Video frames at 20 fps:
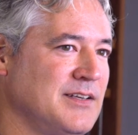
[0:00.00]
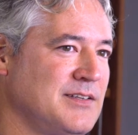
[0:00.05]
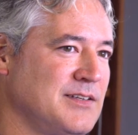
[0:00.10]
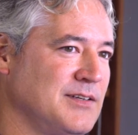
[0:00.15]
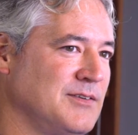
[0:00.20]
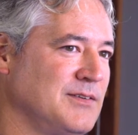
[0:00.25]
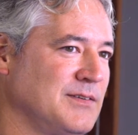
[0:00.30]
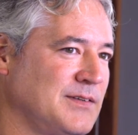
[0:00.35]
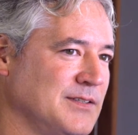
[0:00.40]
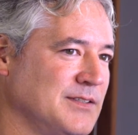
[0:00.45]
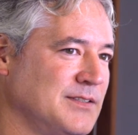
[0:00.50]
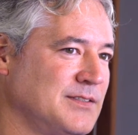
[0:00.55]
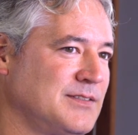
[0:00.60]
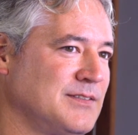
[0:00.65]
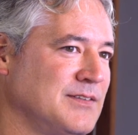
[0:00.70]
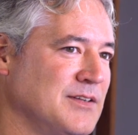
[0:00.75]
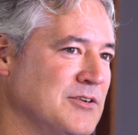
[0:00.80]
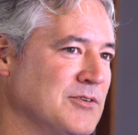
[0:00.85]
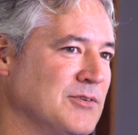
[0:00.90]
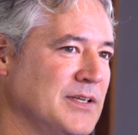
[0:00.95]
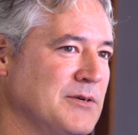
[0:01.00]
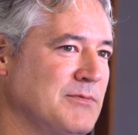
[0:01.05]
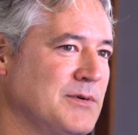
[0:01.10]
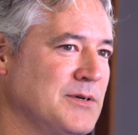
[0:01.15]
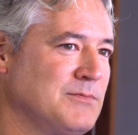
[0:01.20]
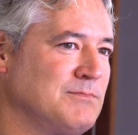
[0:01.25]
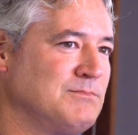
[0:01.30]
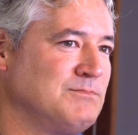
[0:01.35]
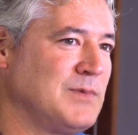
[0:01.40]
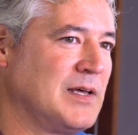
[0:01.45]
center, because
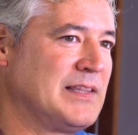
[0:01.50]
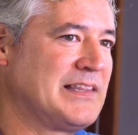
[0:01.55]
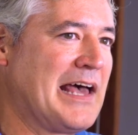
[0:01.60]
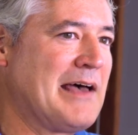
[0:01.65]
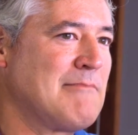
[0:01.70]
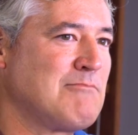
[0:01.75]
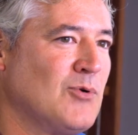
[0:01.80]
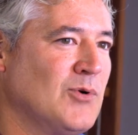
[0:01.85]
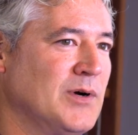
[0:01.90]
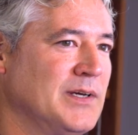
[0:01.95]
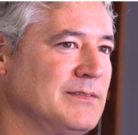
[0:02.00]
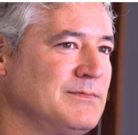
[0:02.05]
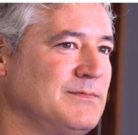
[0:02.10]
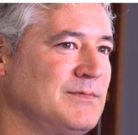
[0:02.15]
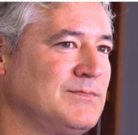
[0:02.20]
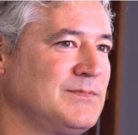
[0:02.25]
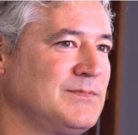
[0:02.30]
literally at that point,